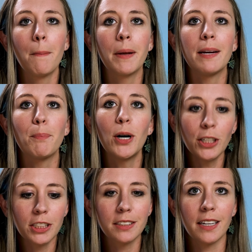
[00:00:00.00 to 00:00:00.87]
But it
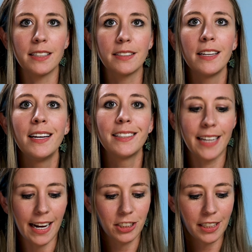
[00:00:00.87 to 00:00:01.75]
pushes us
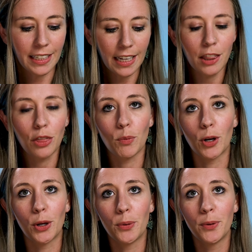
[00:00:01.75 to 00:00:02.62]
to actually get
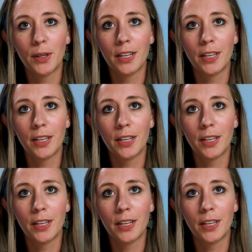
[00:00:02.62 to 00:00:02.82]
through